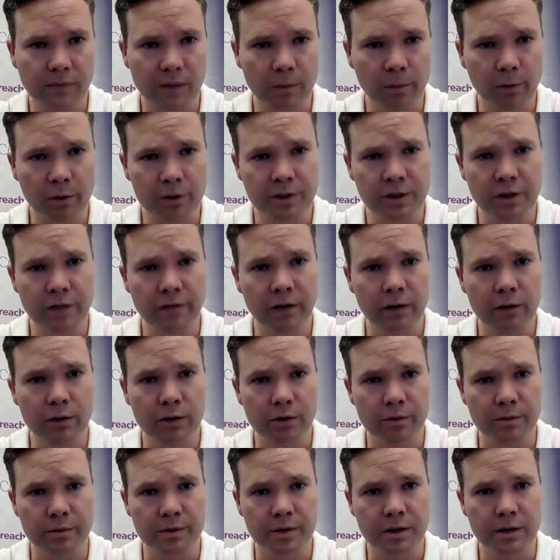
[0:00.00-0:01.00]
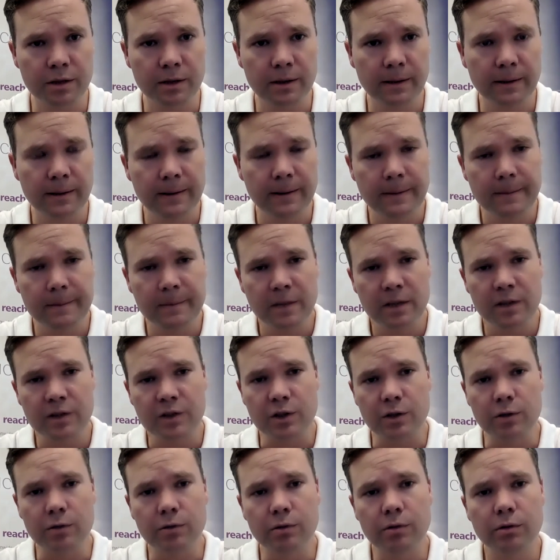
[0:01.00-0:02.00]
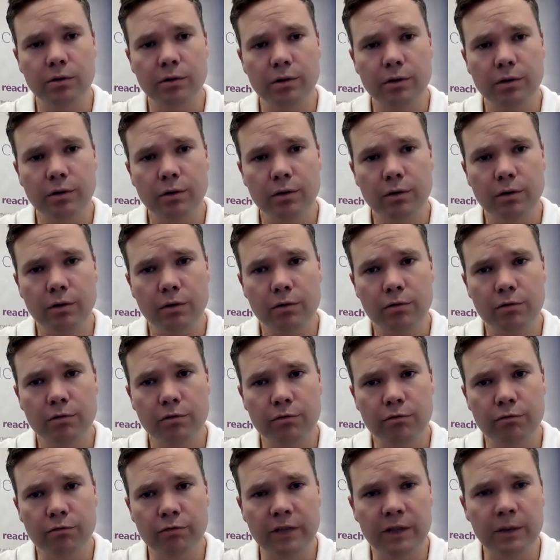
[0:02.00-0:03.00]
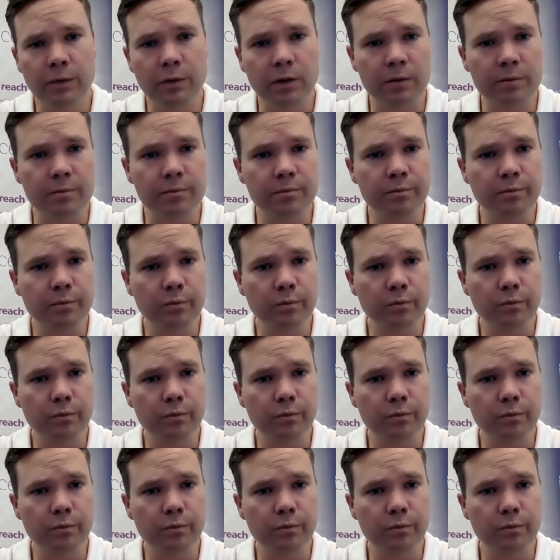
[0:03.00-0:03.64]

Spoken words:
positive outcomes. So really what I'm